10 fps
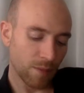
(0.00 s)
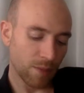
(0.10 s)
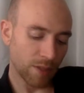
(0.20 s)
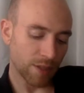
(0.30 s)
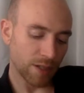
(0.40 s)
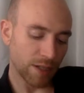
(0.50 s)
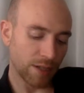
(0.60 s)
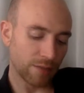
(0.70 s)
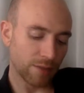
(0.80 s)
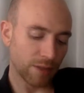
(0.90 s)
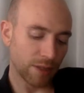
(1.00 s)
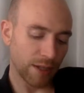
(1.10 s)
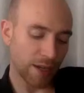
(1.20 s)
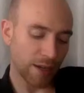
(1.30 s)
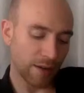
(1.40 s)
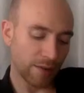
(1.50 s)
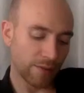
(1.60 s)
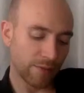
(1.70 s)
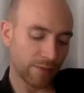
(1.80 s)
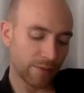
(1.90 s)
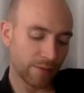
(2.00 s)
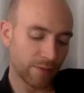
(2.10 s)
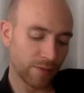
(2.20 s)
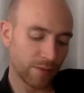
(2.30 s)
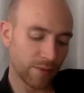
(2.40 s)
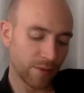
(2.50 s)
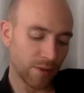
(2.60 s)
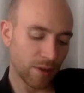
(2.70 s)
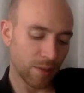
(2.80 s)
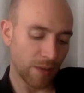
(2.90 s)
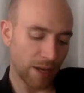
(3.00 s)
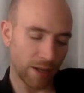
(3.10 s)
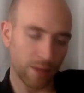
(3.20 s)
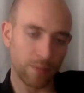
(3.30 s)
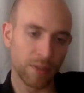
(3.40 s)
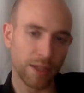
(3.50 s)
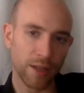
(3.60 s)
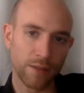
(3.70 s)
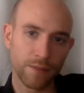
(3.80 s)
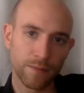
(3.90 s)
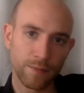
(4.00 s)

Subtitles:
because I didn't really have a backup plan.